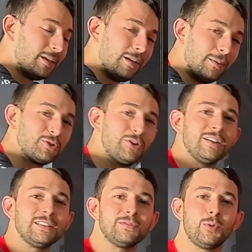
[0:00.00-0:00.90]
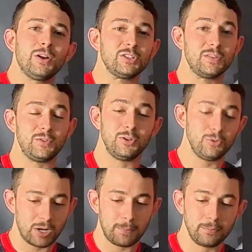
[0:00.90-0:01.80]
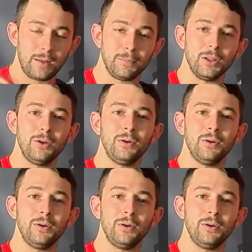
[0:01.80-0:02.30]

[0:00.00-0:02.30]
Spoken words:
I'm sure you guys have some questions. If you do, drop them down below